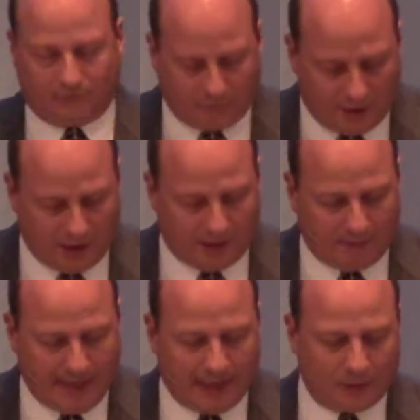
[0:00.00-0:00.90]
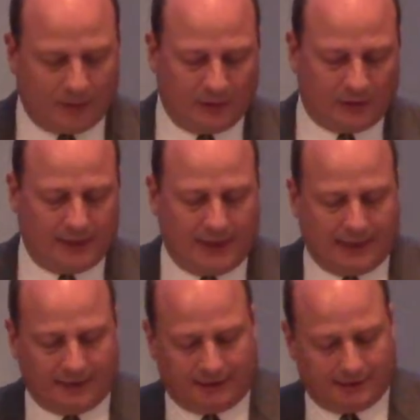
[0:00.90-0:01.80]
from outer
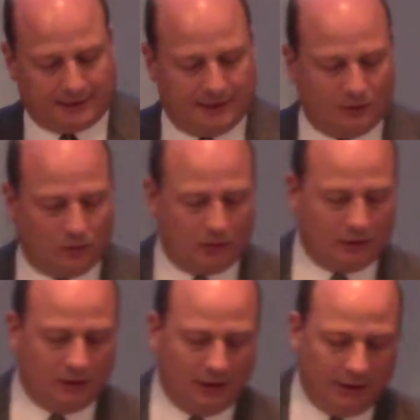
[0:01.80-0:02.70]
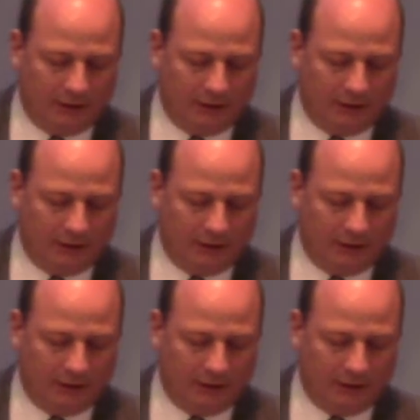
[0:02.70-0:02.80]
personalities in order